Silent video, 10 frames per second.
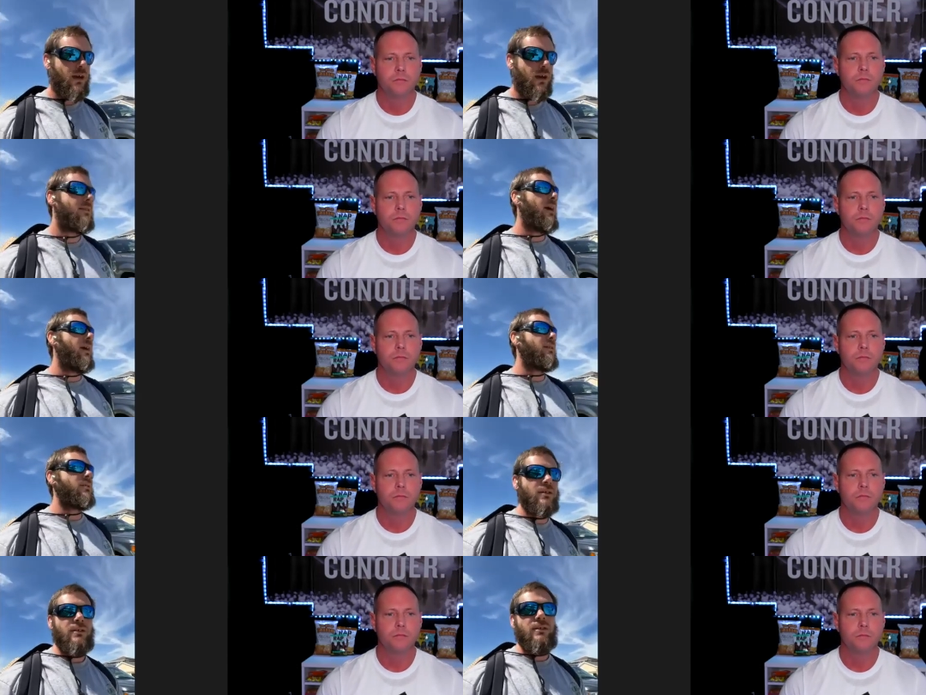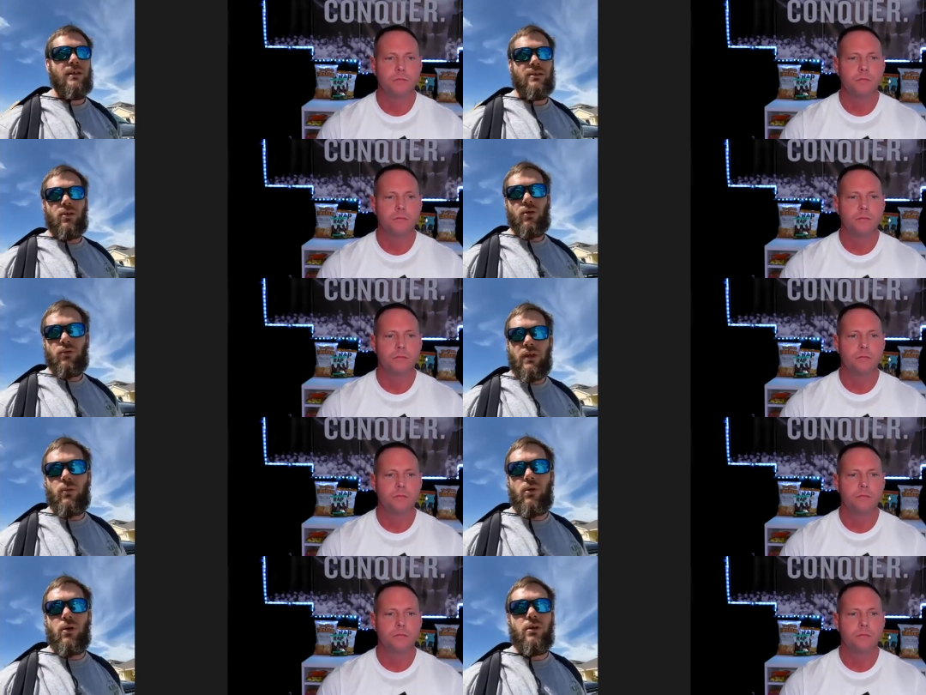Speaker 1: got to actually get to know who they
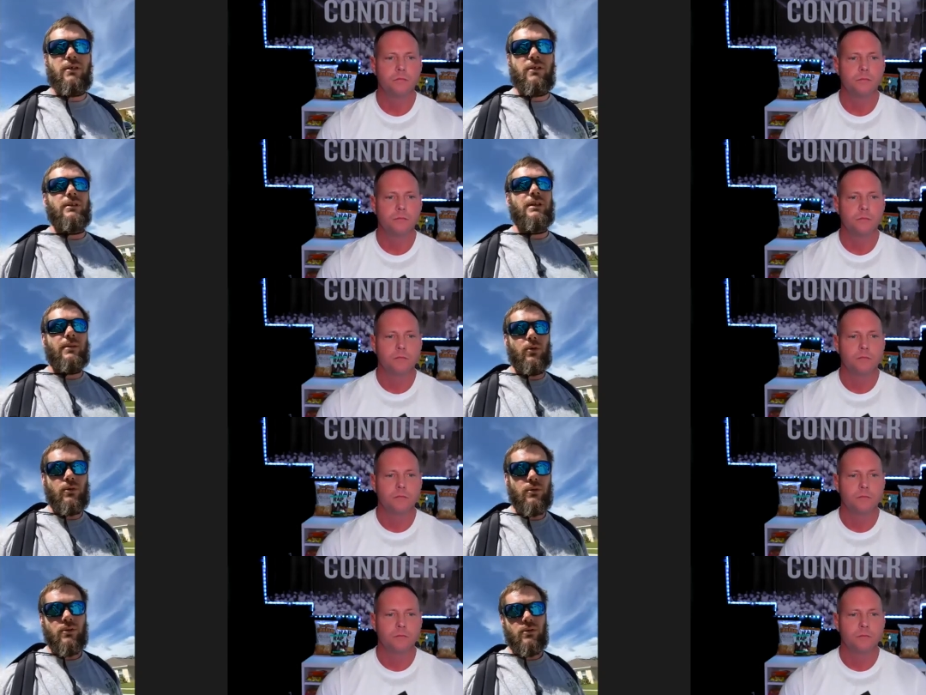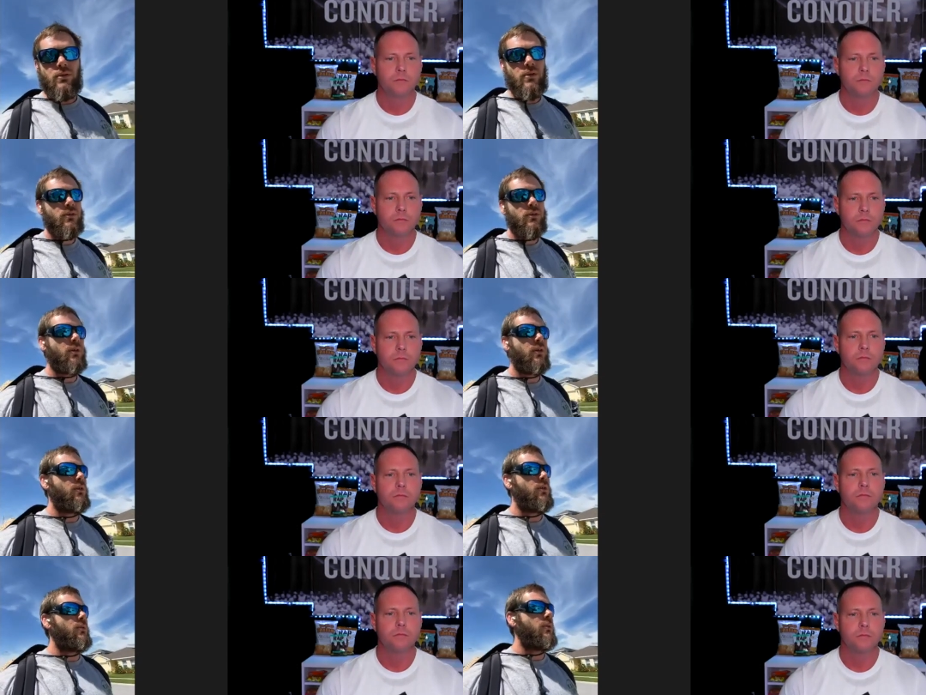were on a different level.
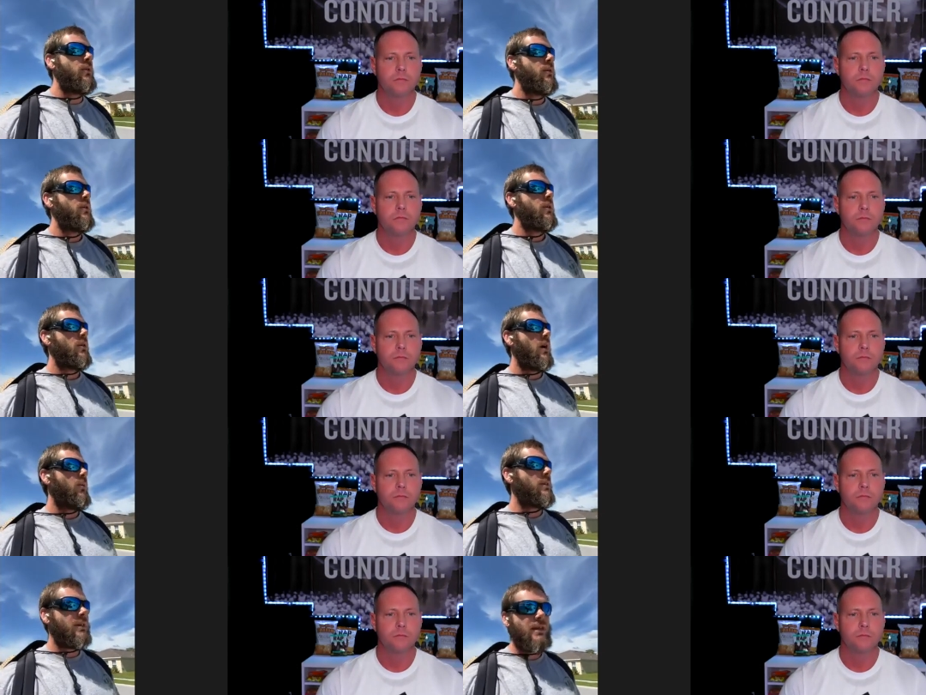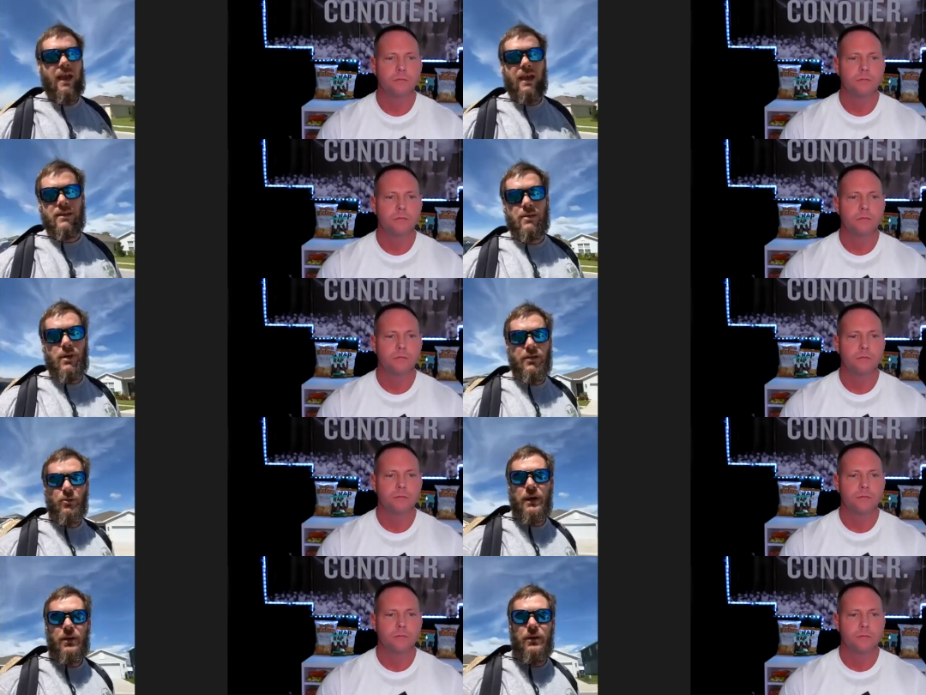So you know, I wasn't asking about their
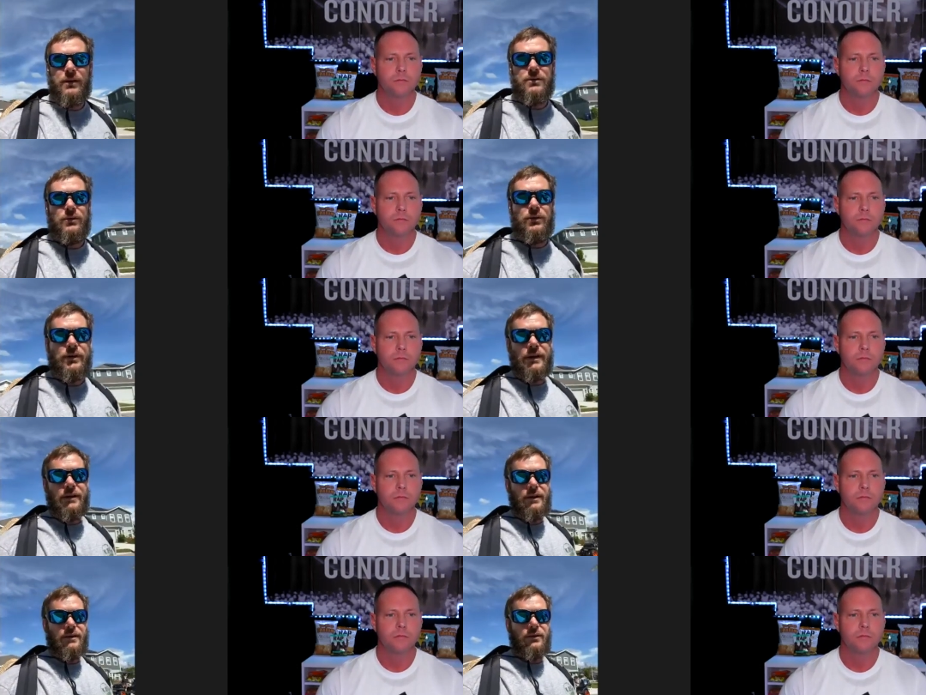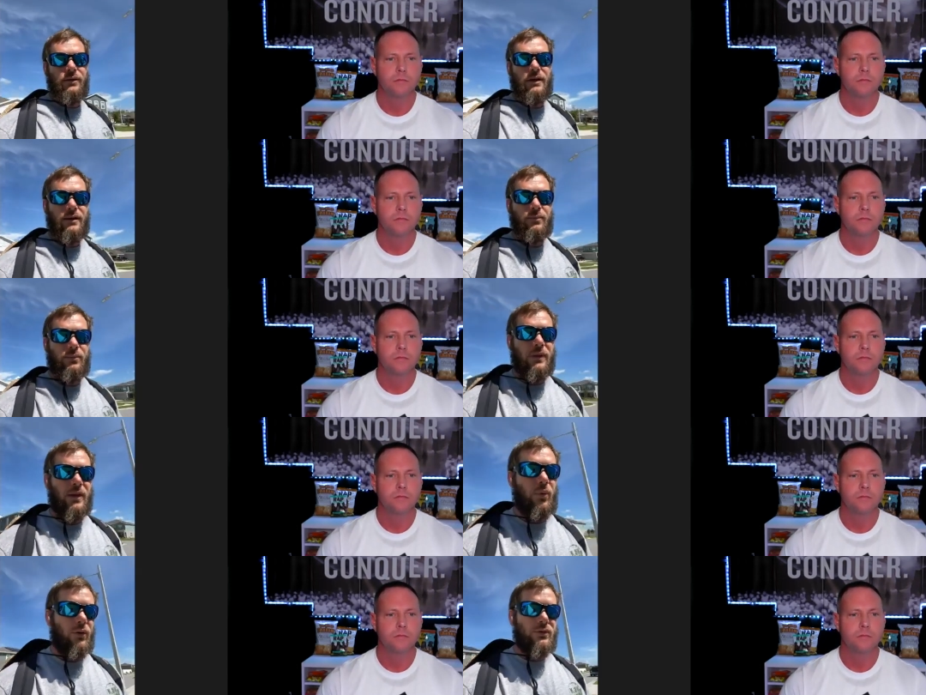parents or their kids or
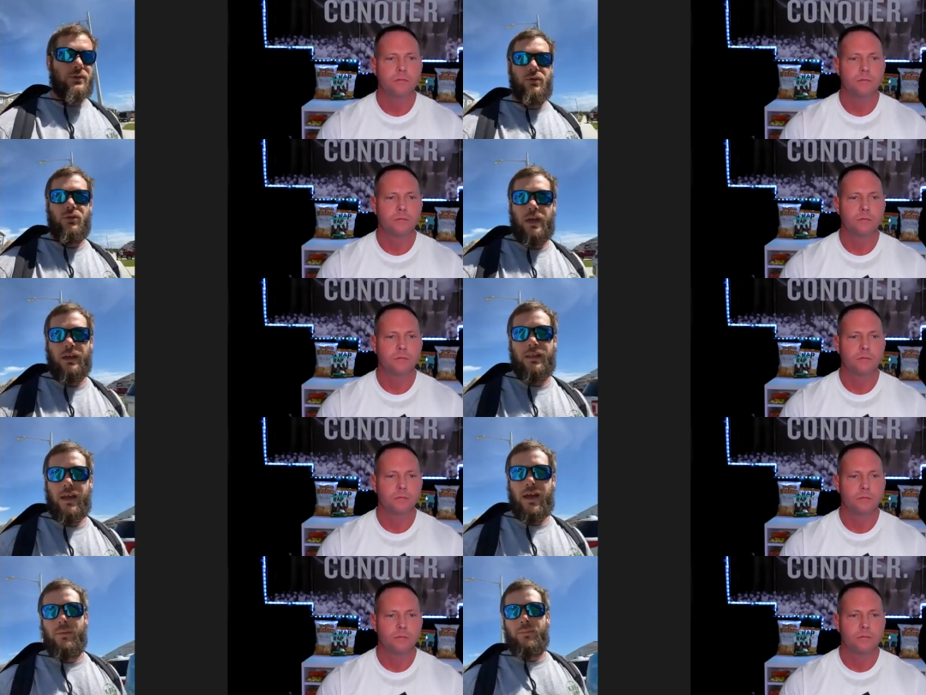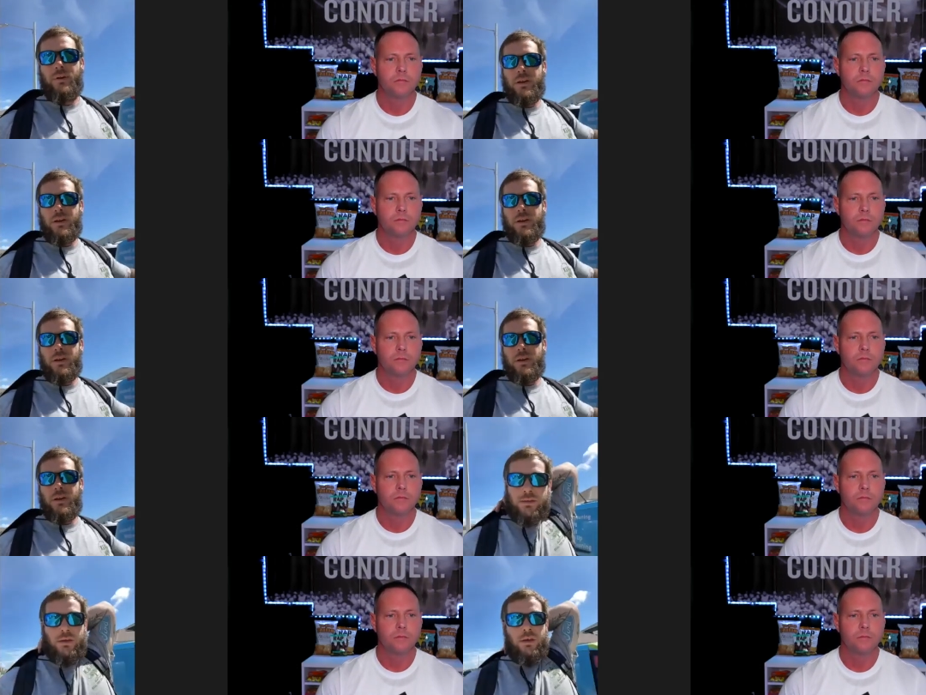anything personal like that. But as far
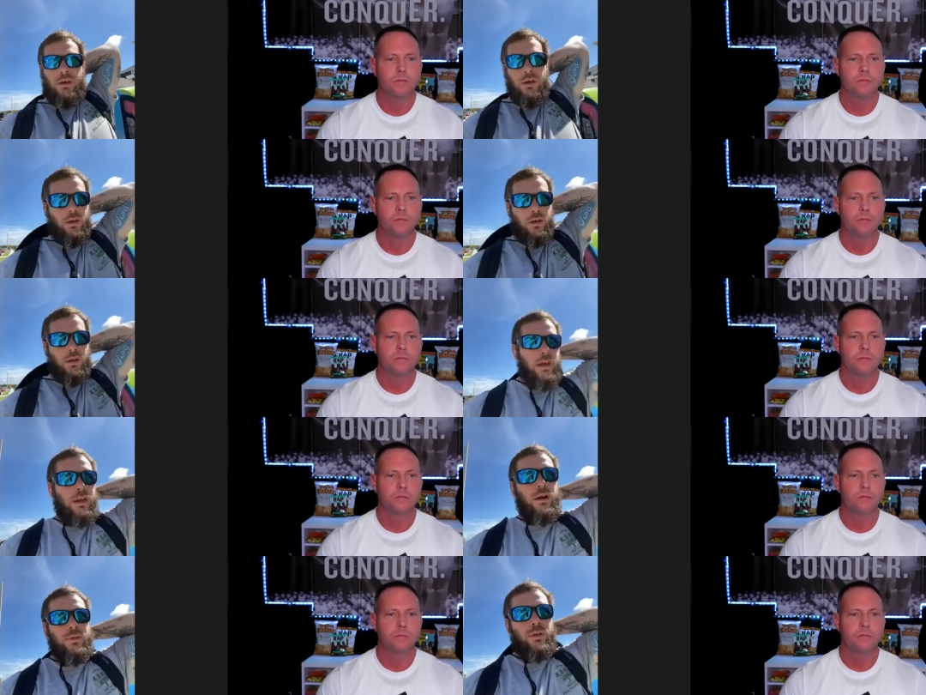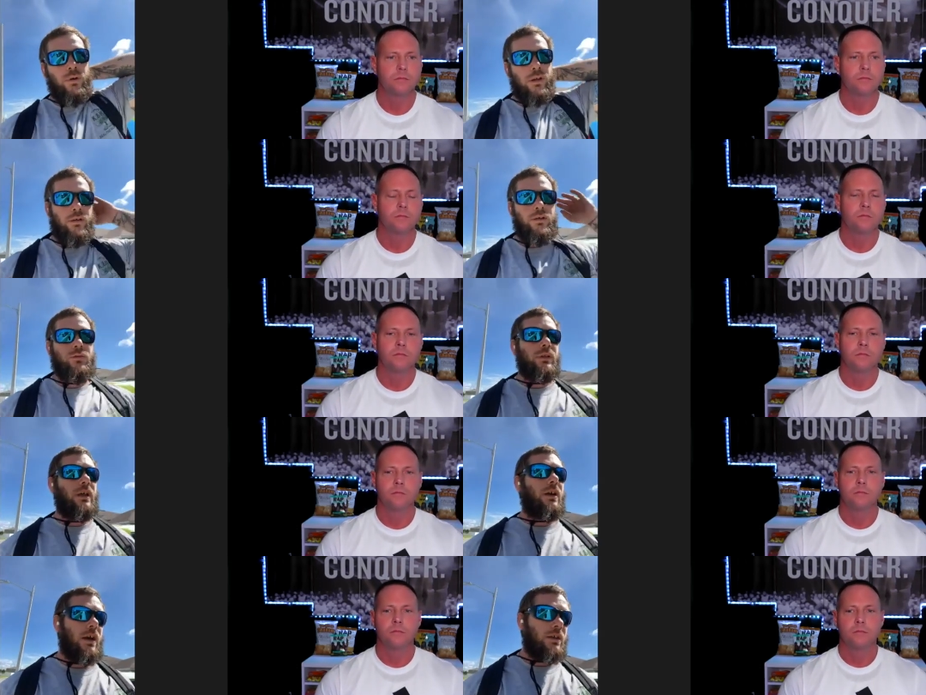as you know, they could come to the window just be
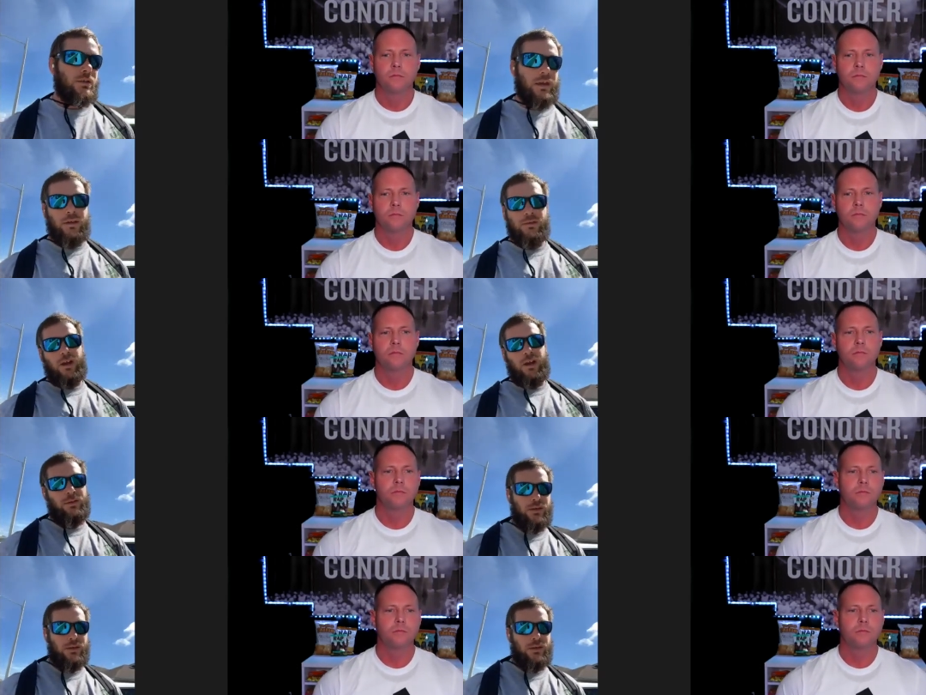like, oh, I just found found